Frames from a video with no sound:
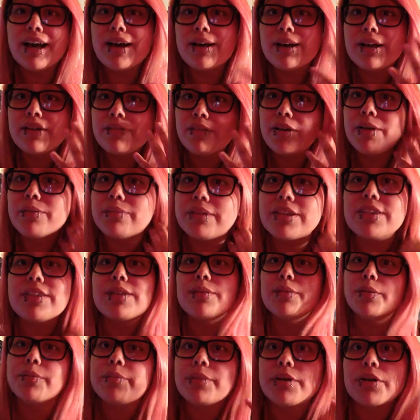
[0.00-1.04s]
If I miss
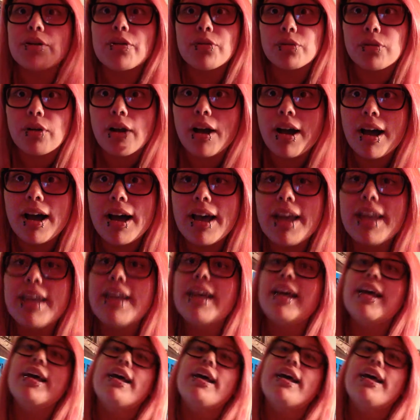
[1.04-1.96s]
him, I'm gonna cry.